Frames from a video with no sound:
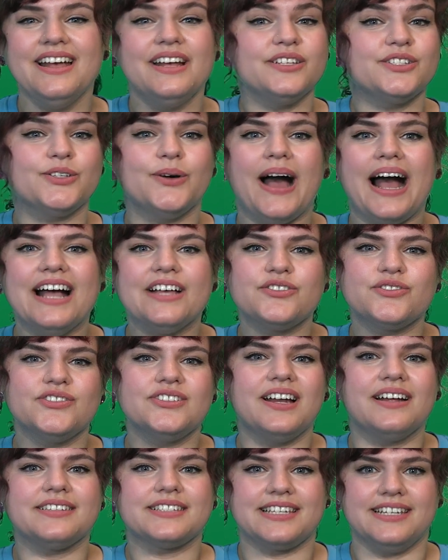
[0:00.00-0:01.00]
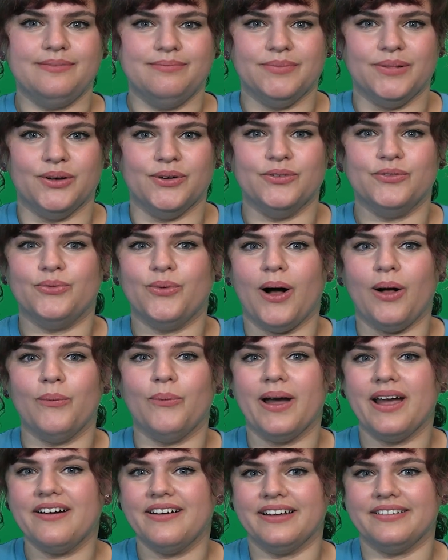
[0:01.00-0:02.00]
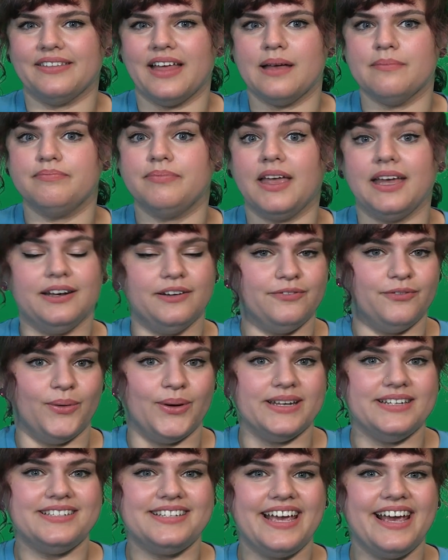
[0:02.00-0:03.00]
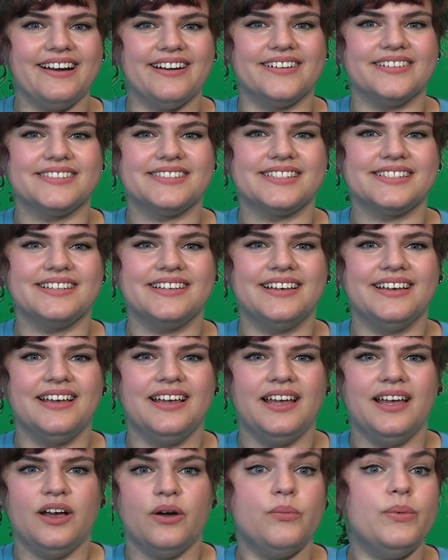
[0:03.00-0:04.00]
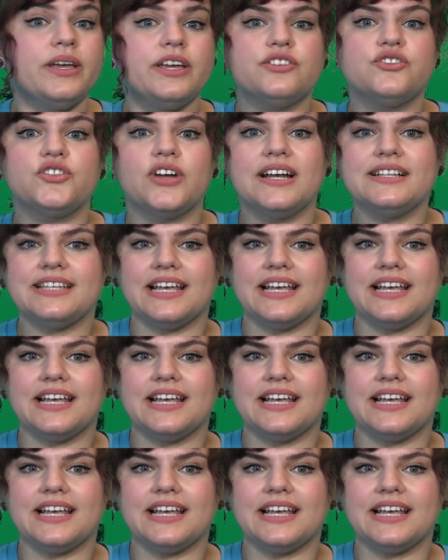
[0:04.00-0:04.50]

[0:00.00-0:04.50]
so astronauts can move while wearing them and avoid tears. We could try